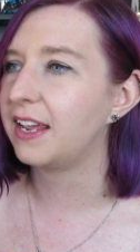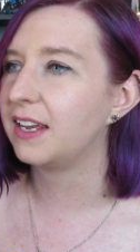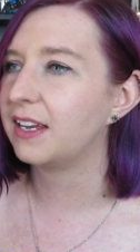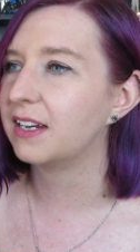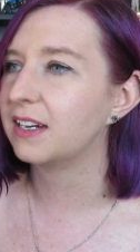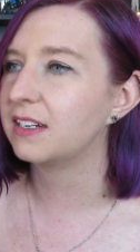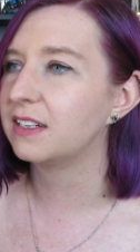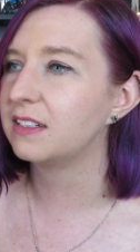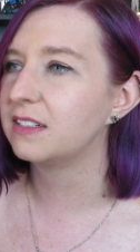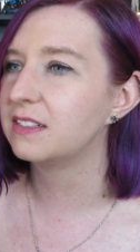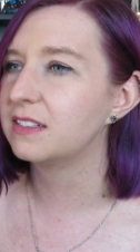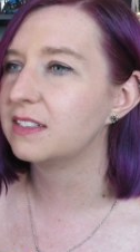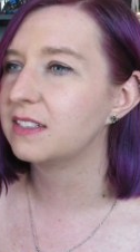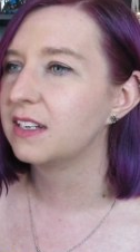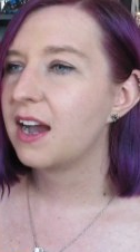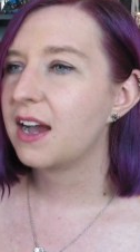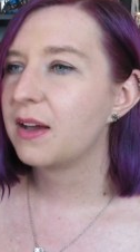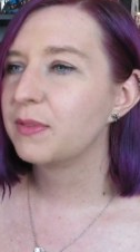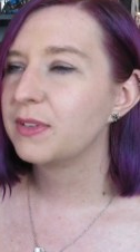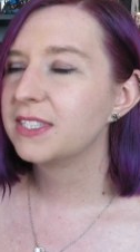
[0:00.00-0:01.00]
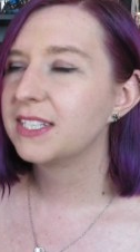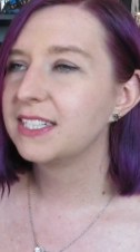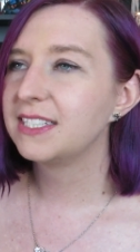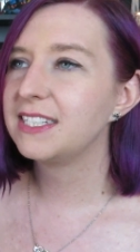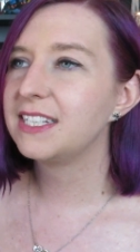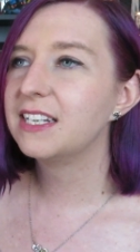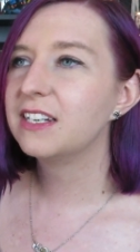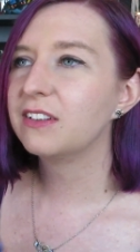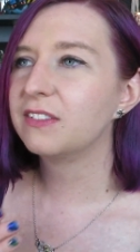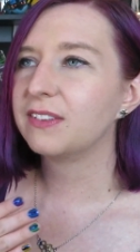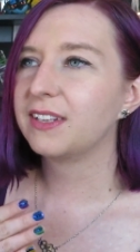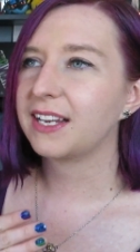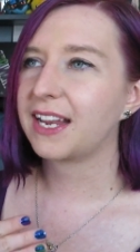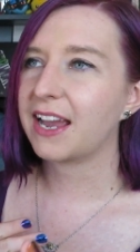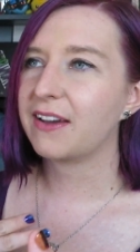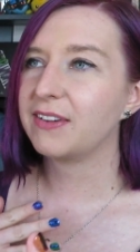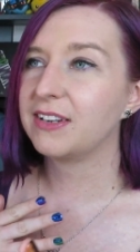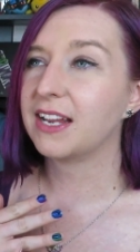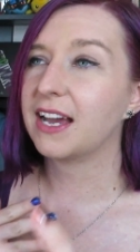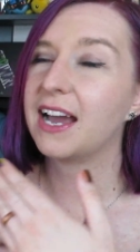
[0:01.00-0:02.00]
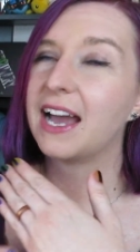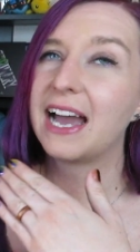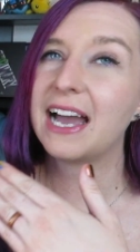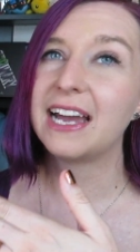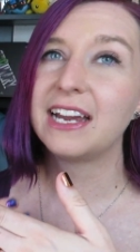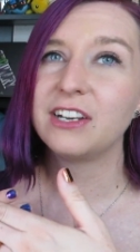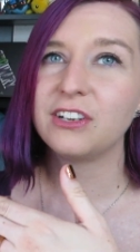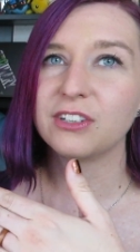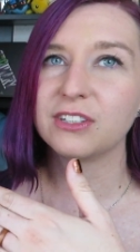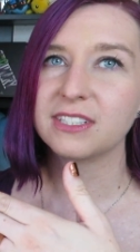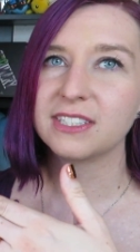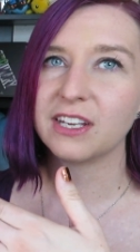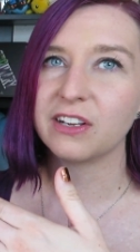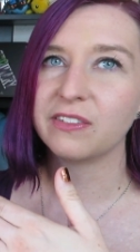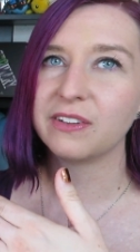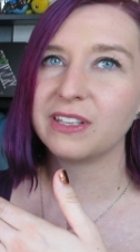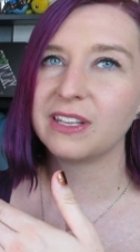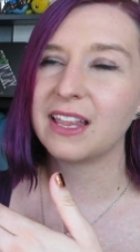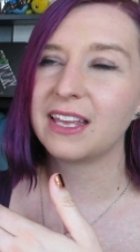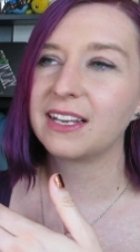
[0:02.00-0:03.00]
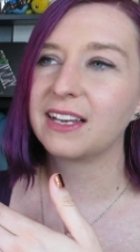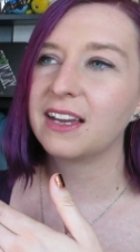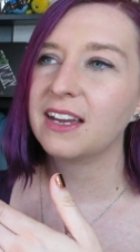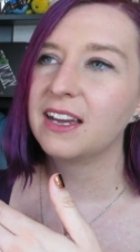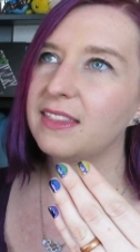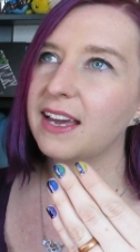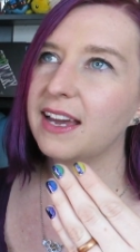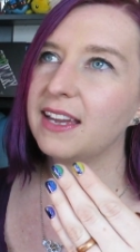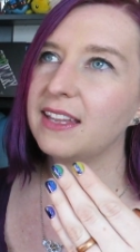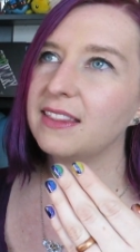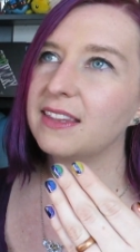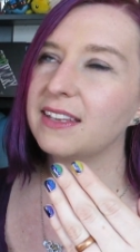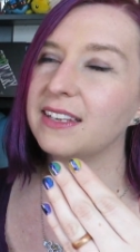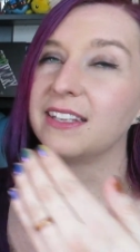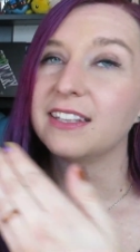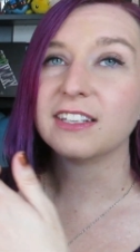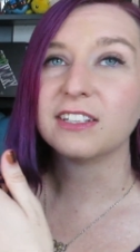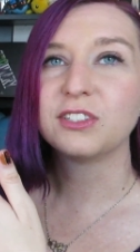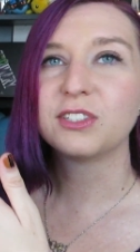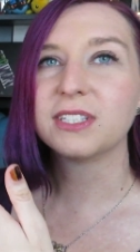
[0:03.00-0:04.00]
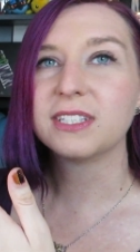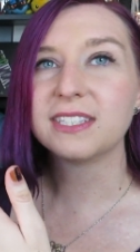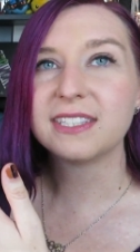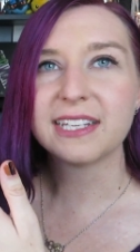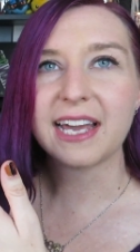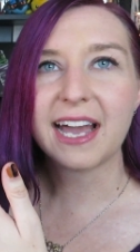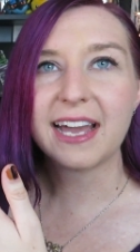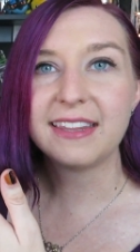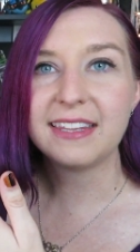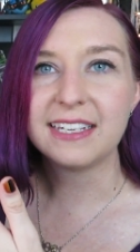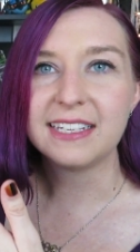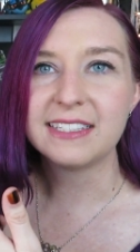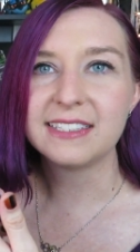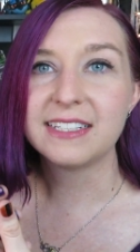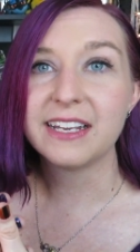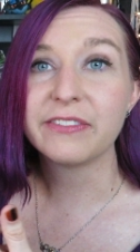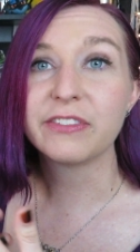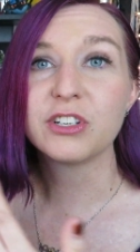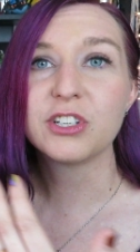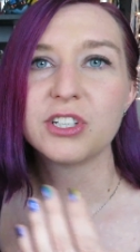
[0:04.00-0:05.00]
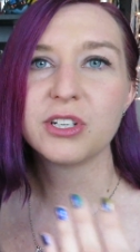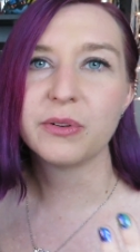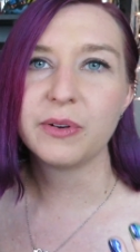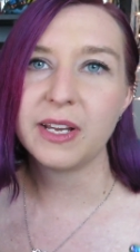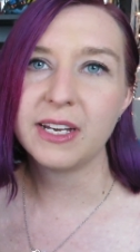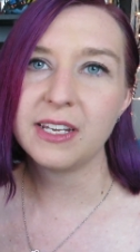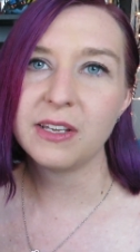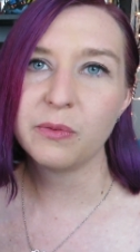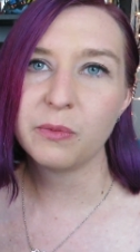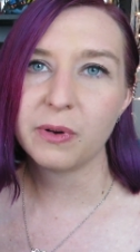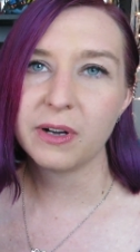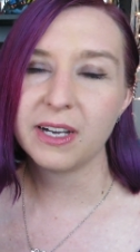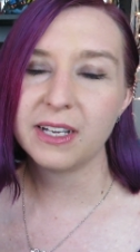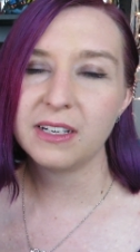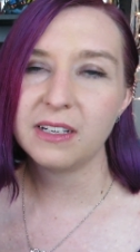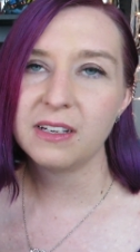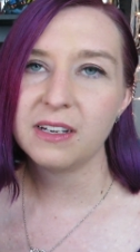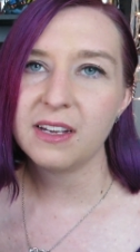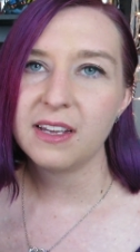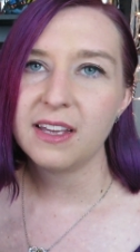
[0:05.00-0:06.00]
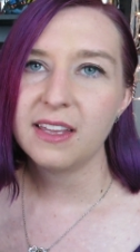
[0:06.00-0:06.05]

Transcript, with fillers: And uh, this idea of like having to hide yourself, and like that, that there's a side that he's never shown anyone.